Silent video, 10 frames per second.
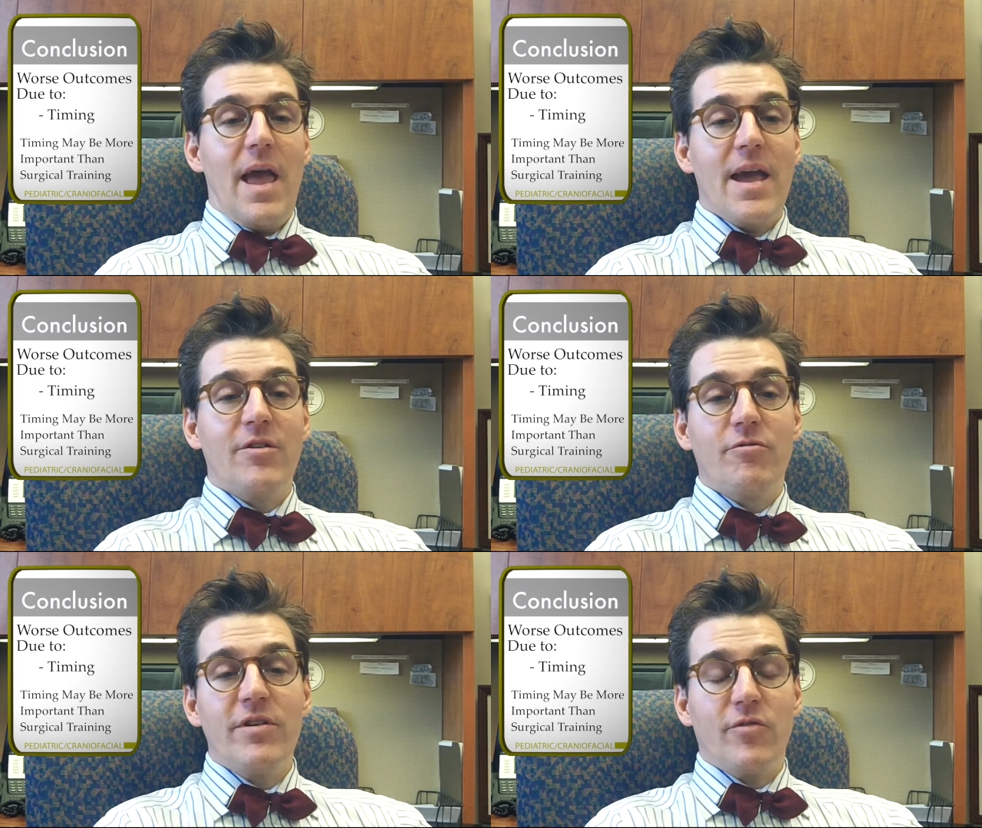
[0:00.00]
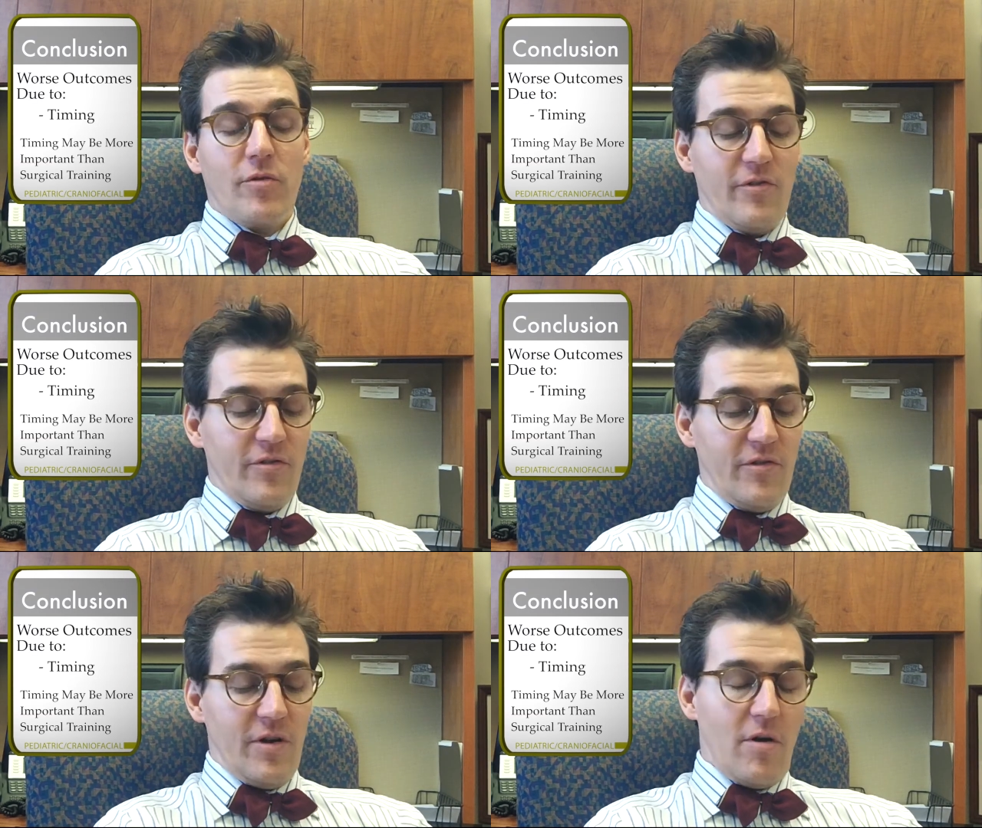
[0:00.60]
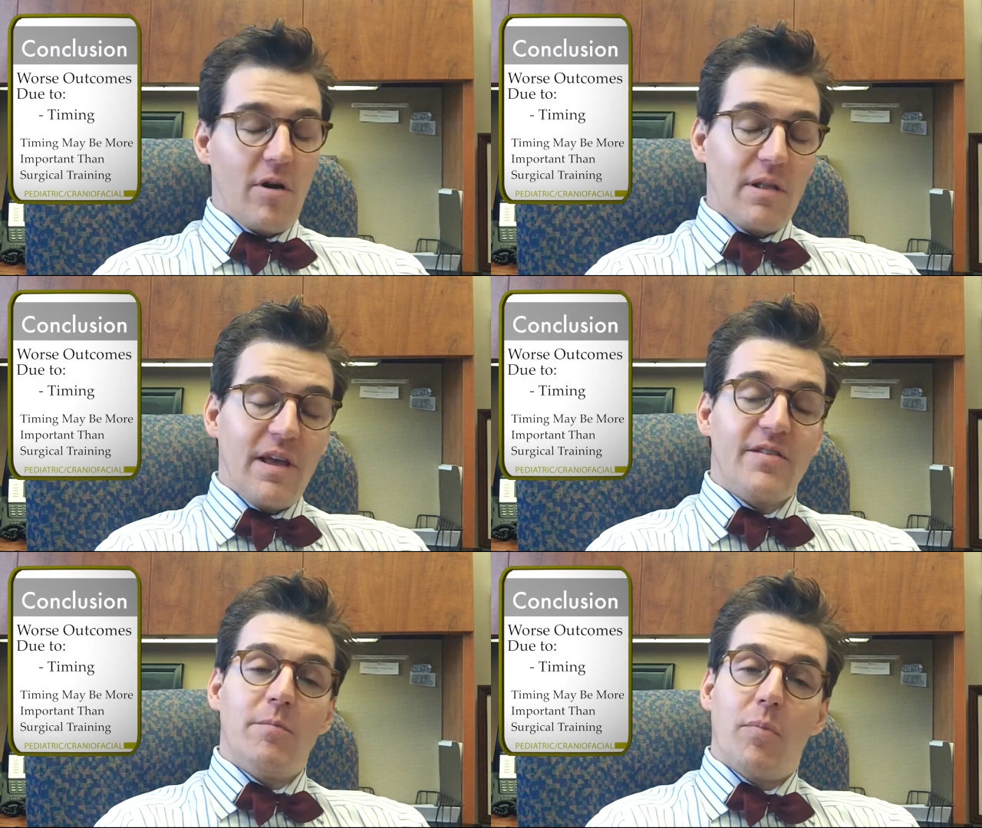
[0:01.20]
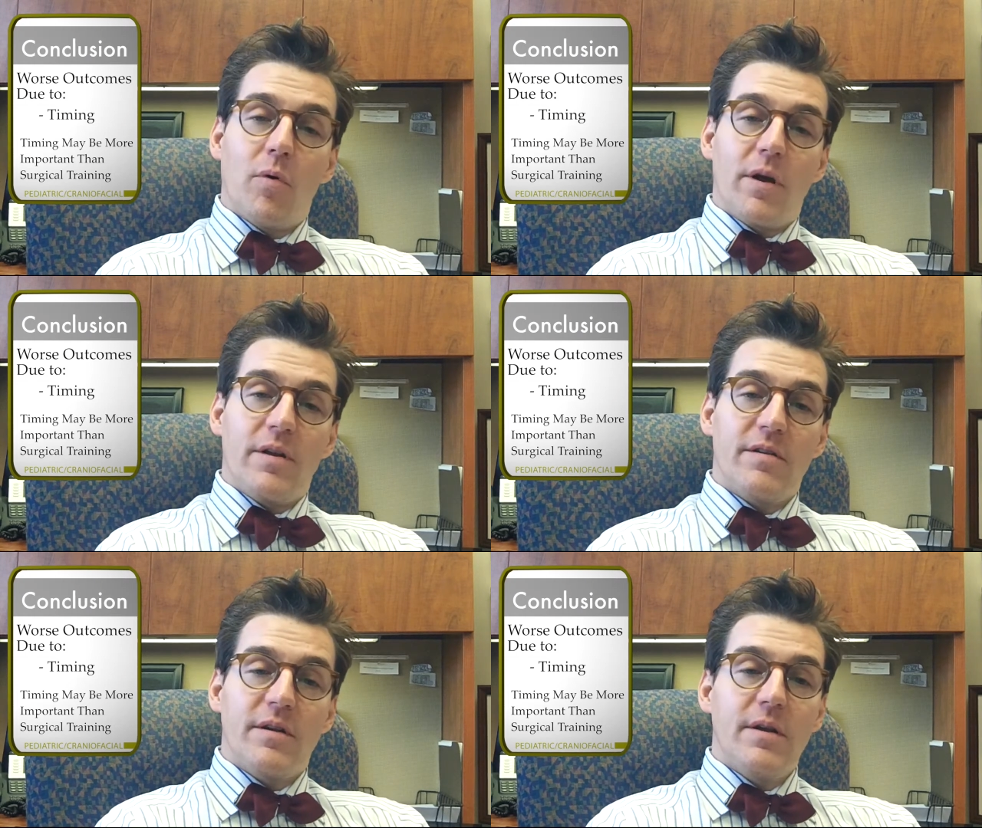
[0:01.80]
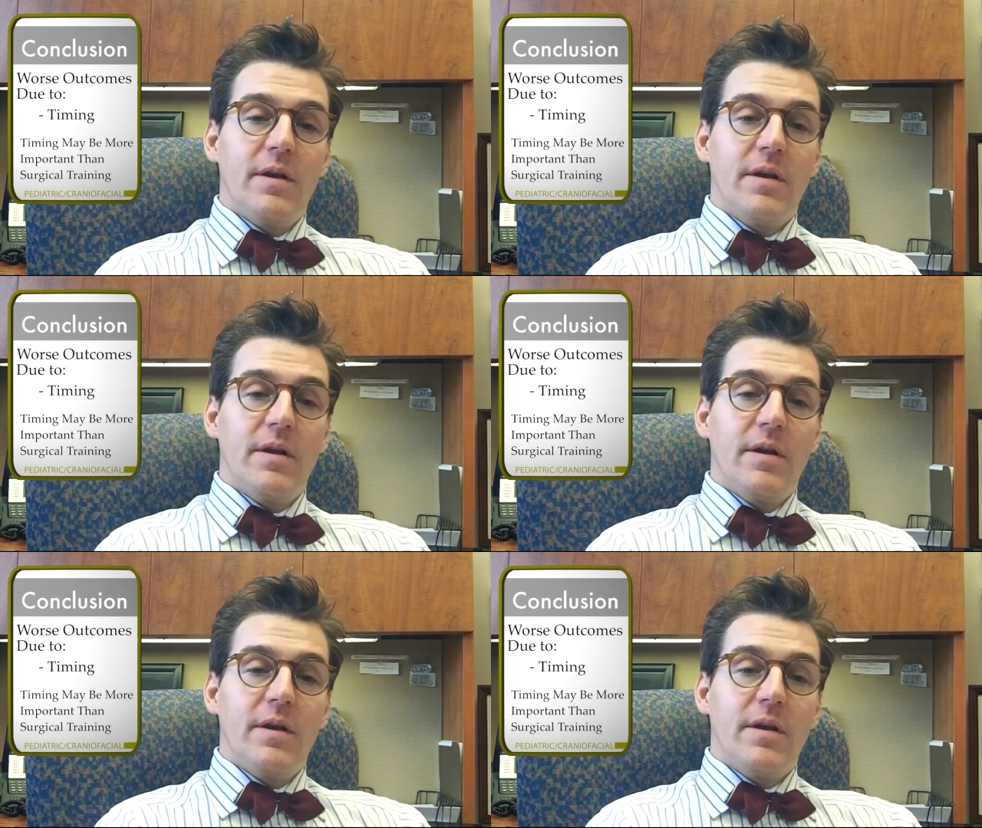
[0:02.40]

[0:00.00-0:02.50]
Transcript: and resources are less important